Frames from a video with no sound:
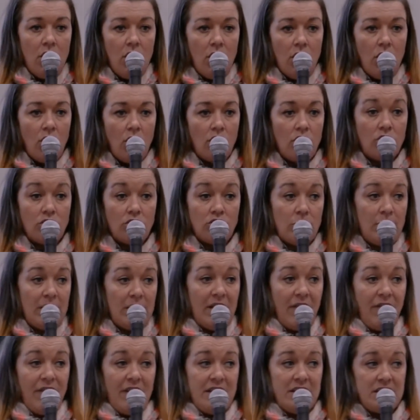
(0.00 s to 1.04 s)
or you're doing
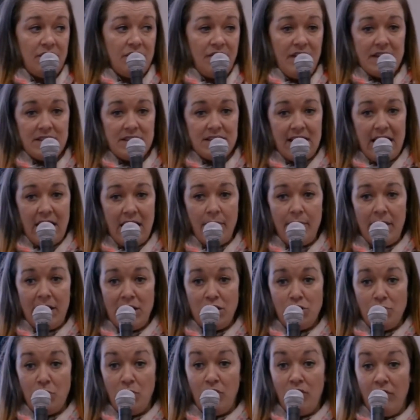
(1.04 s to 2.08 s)
a face-to-face account
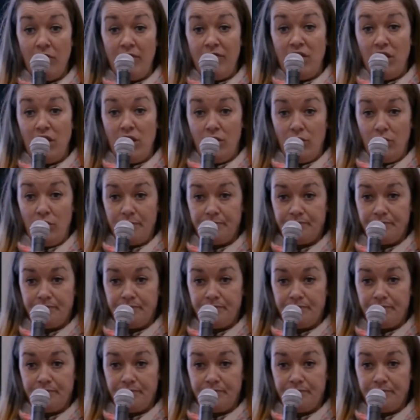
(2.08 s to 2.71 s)
management review.